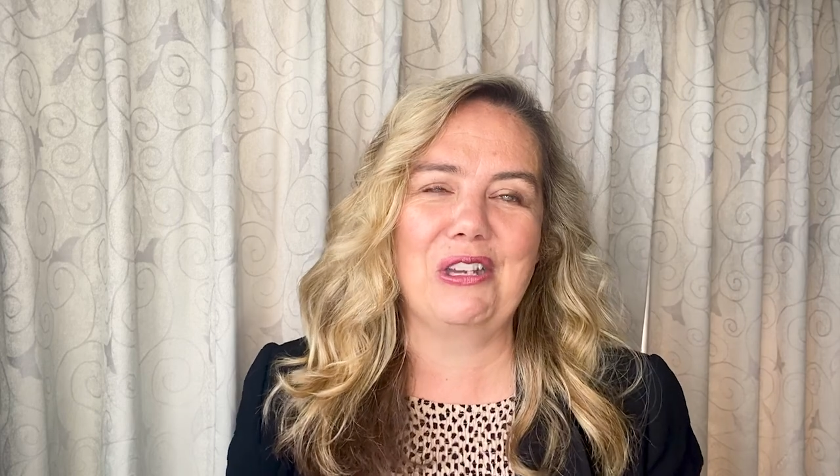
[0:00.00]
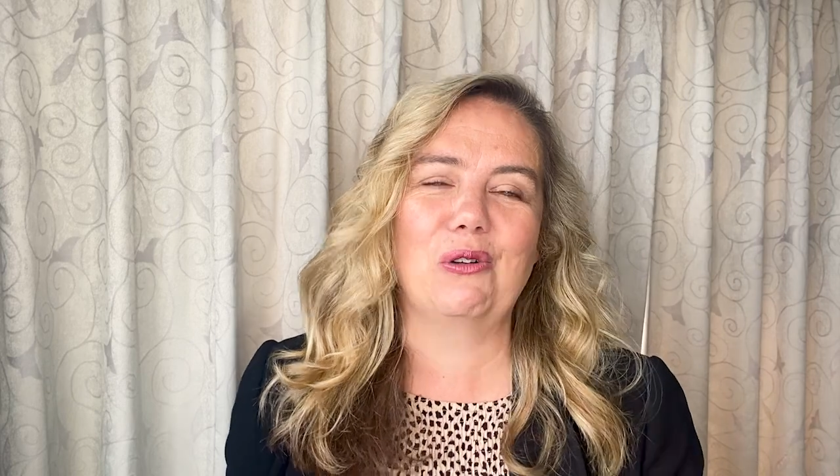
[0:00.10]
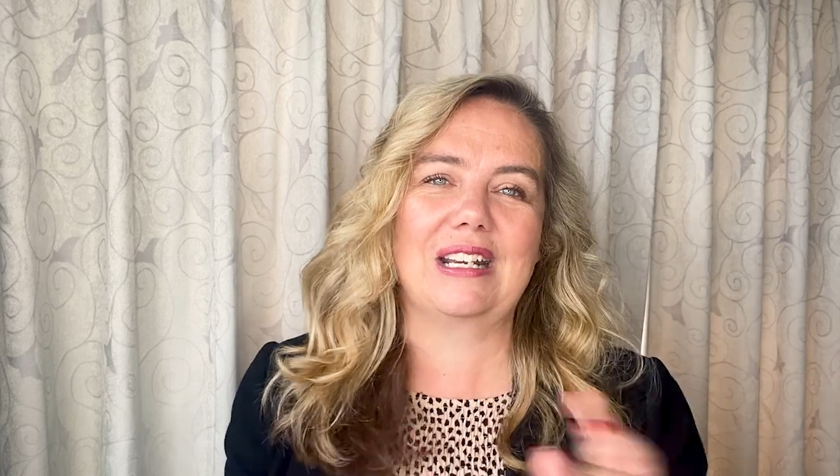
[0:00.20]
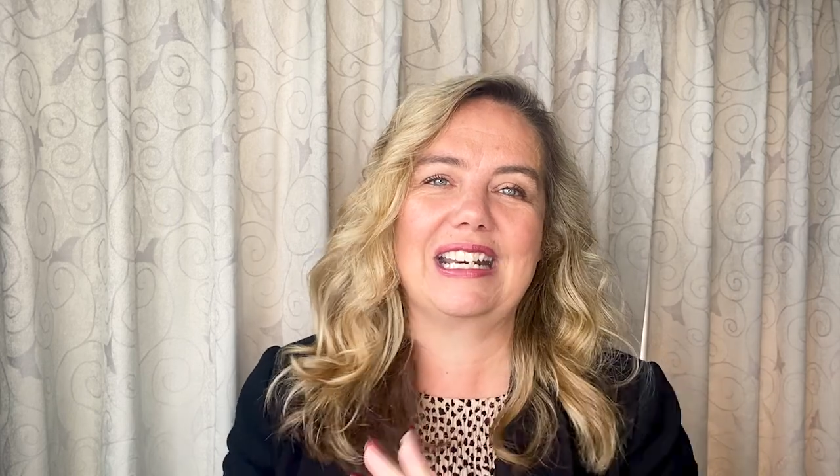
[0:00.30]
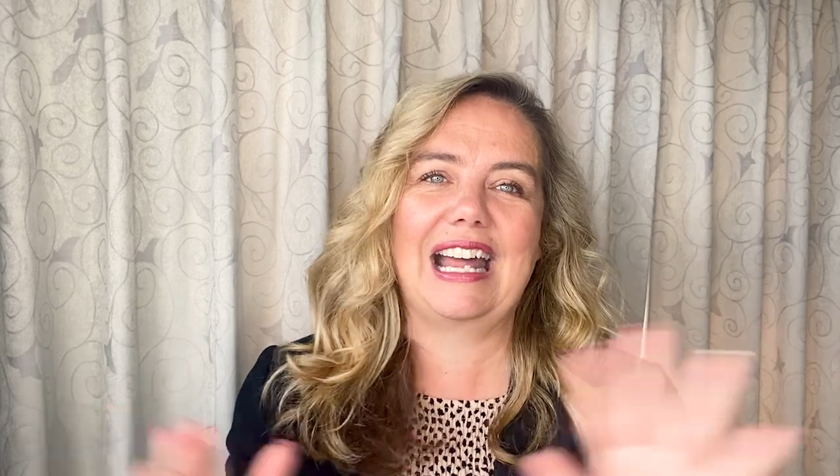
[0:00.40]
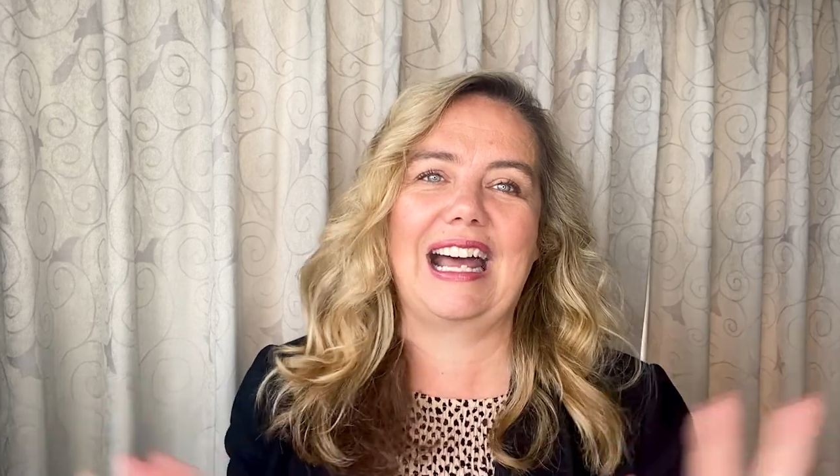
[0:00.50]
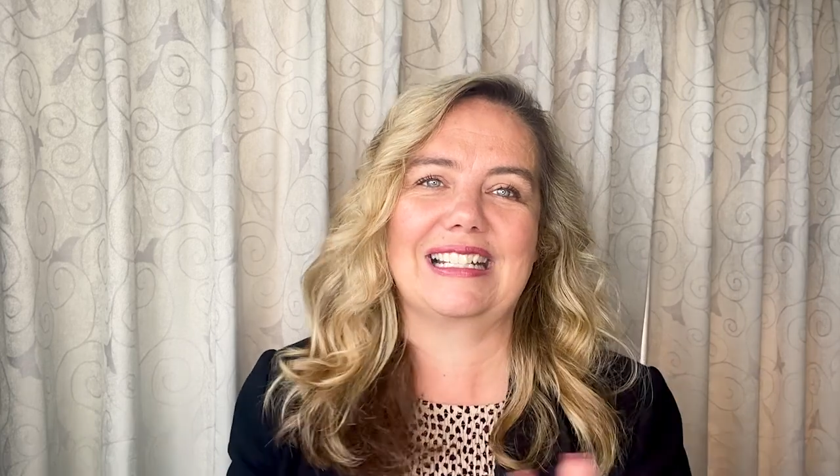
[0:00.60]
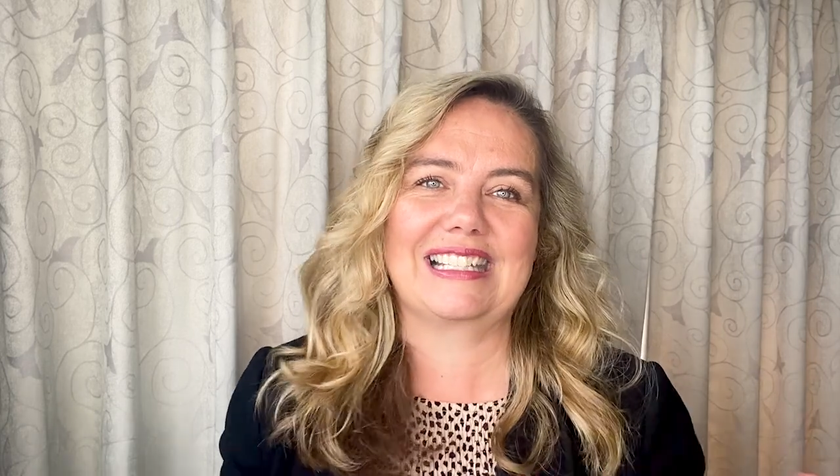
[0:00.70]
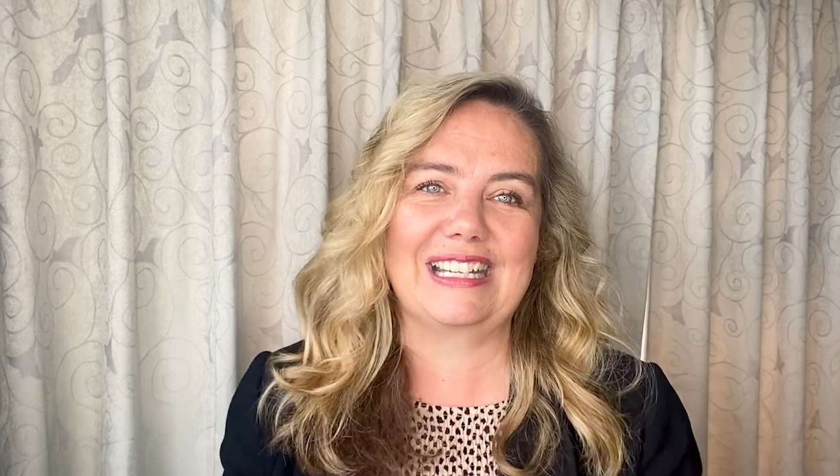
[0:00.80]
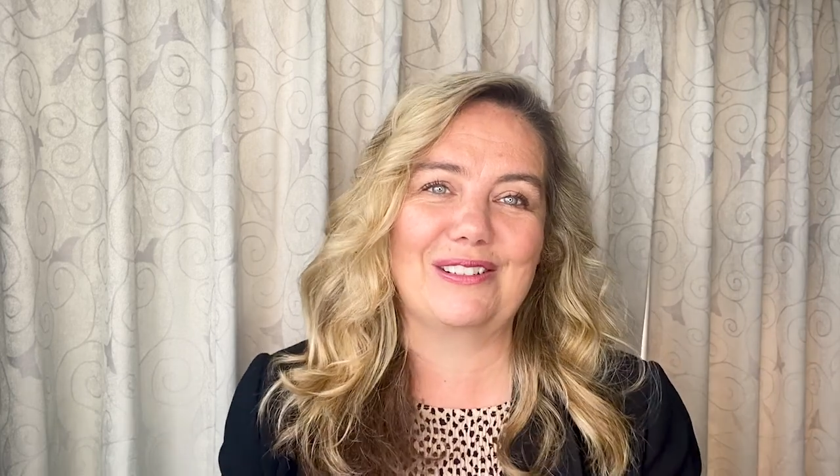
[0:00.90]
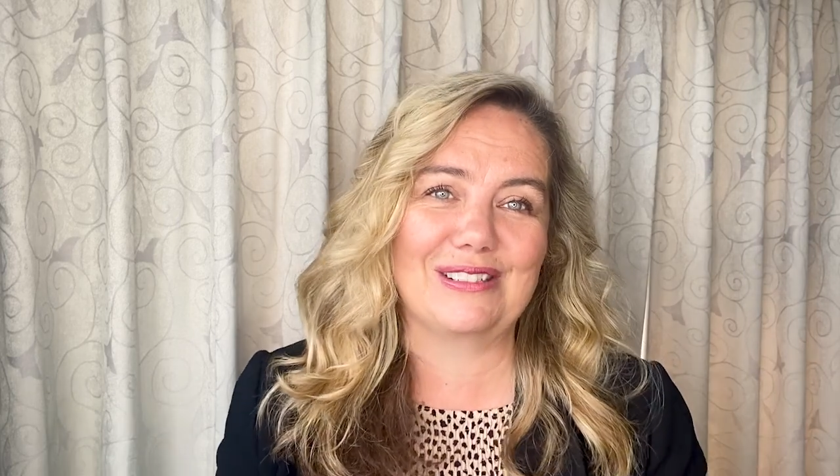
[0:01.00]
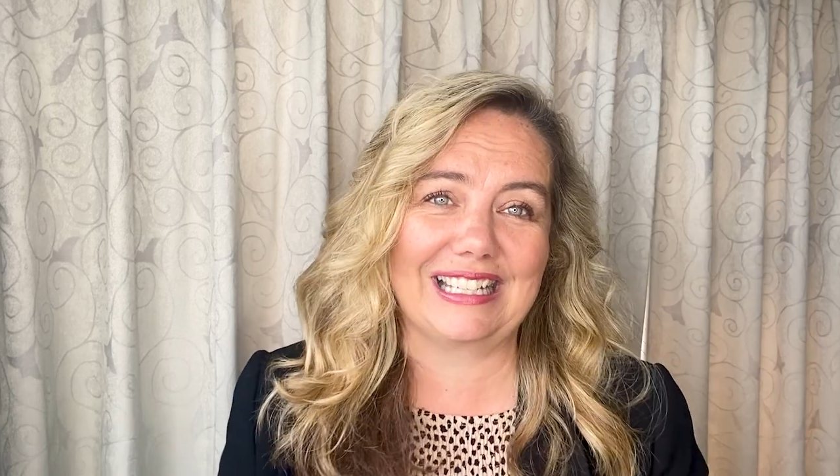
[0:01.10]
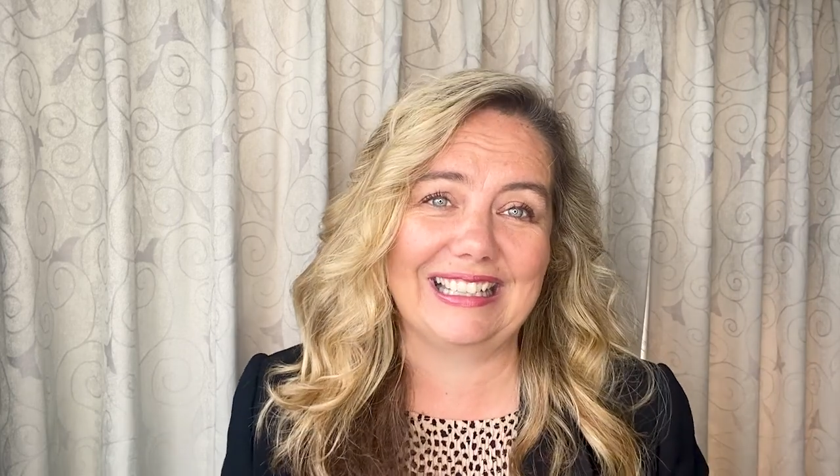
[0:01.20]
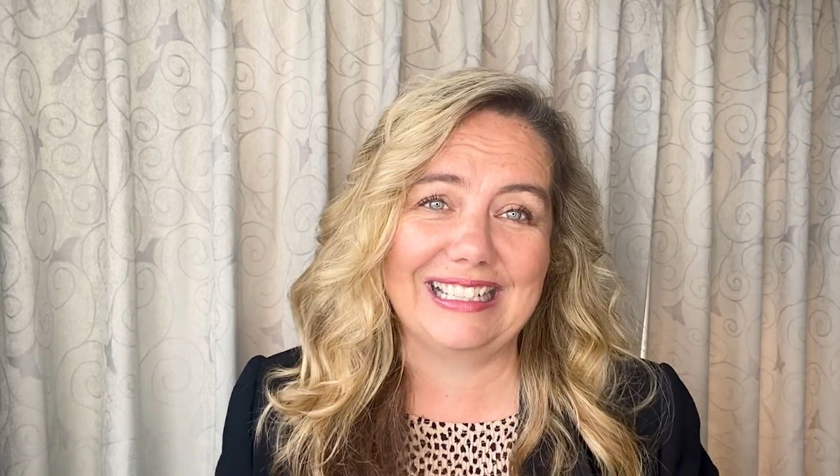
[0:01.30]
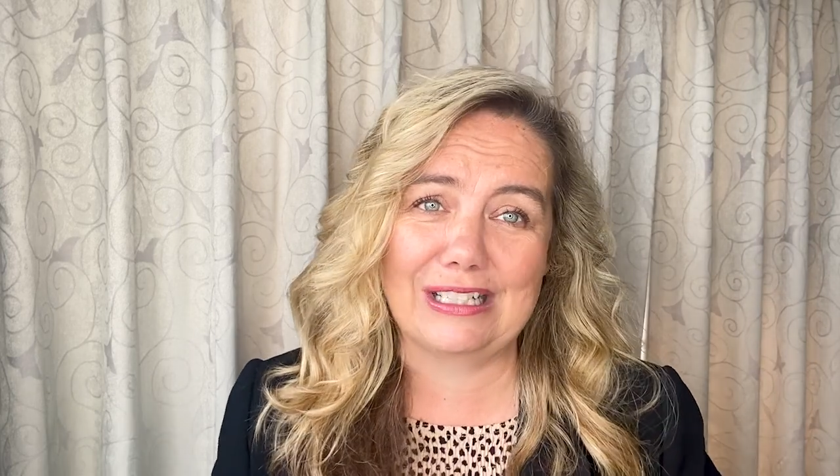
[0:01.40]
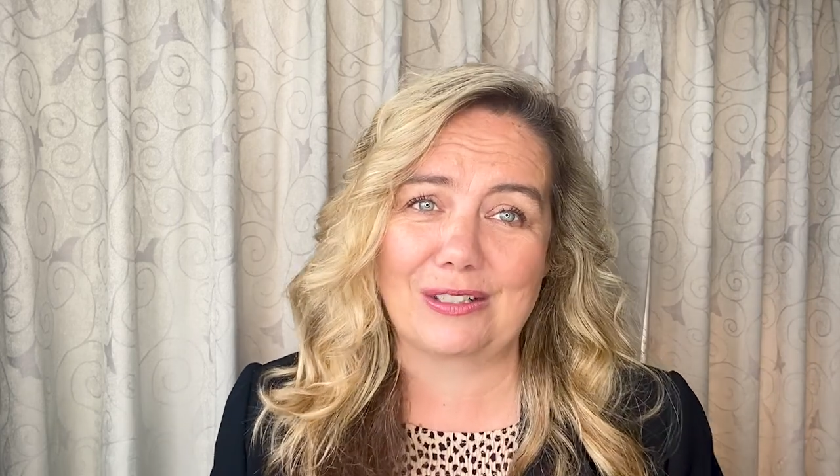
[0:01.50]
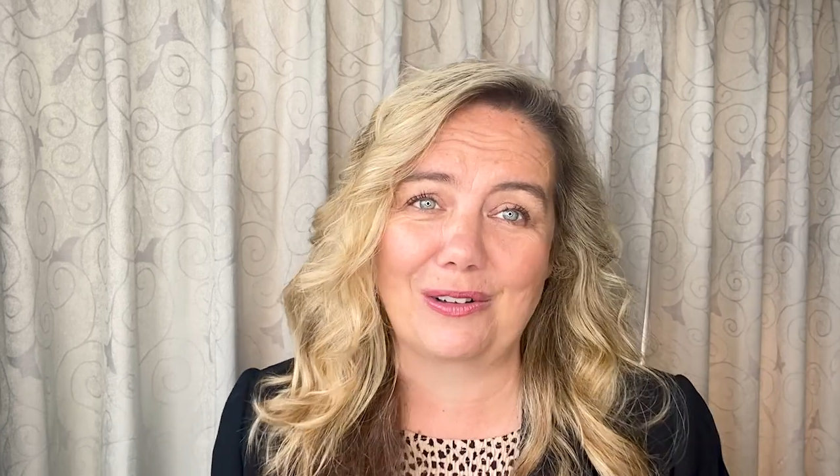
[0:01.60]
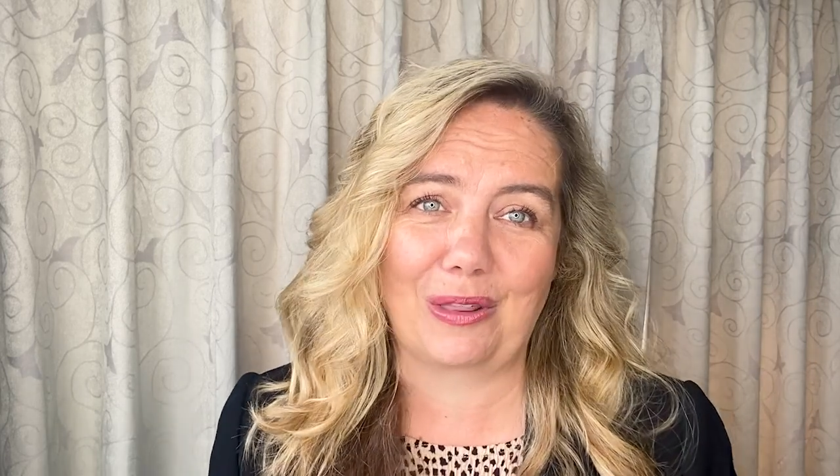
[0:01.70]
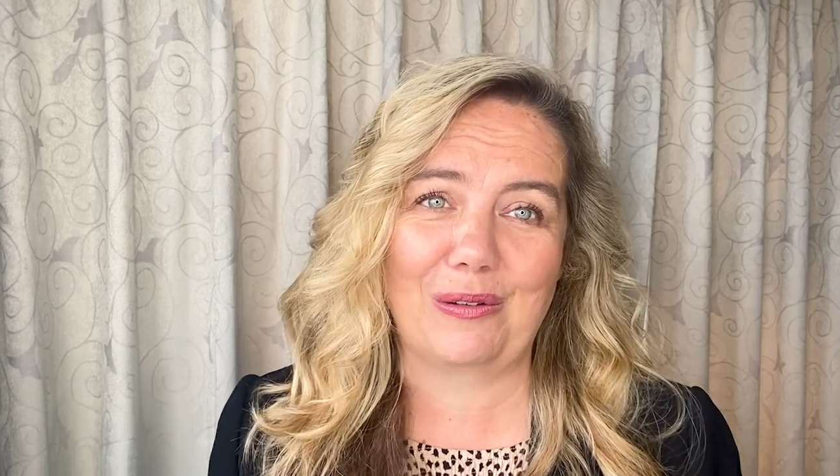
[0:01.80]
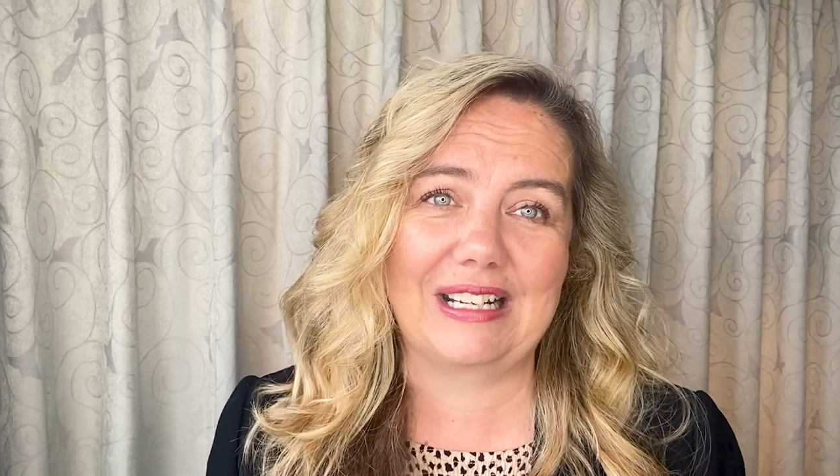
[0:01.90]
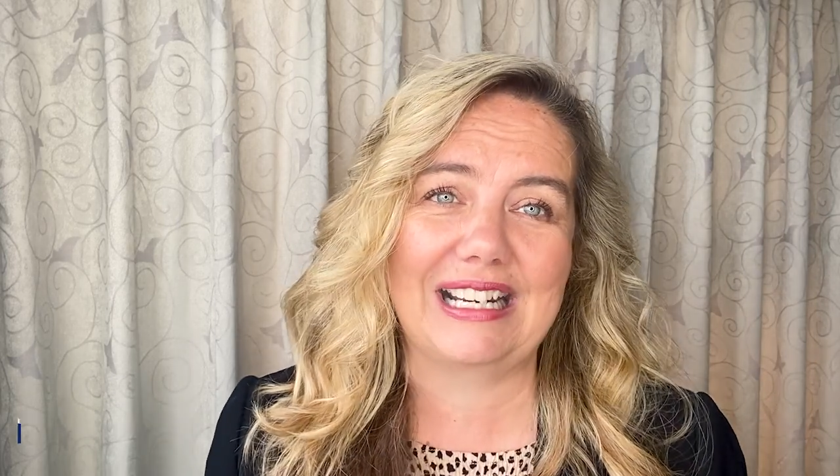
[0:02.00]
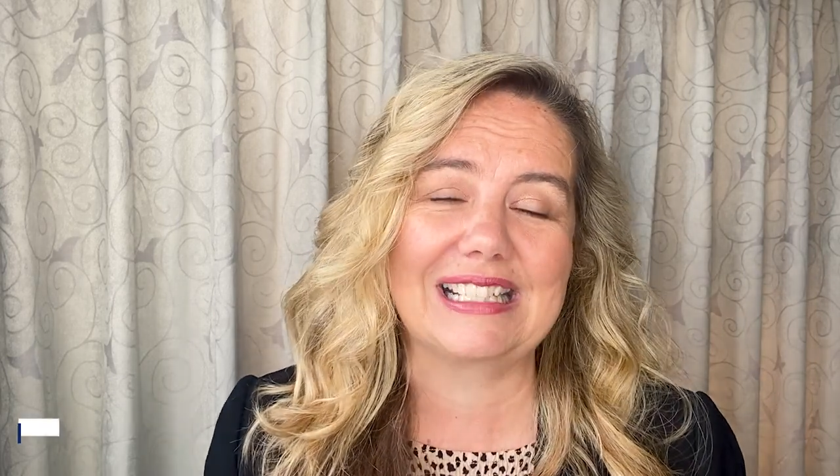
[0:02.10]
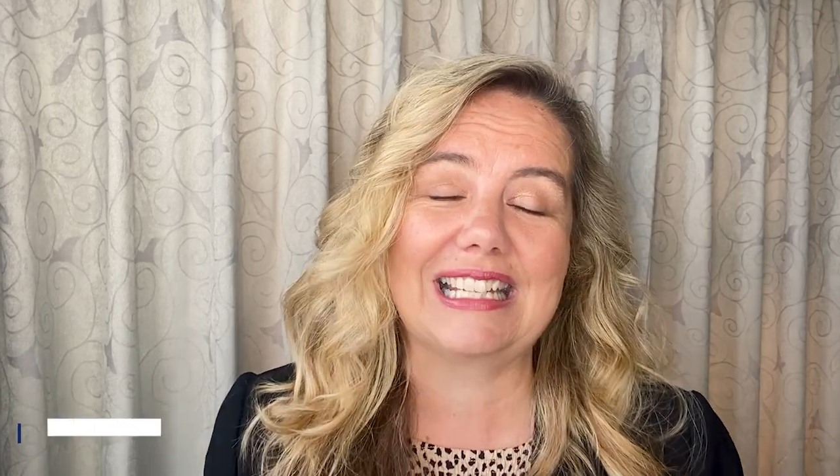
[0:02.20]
you cannot see New Zealand in two or three days.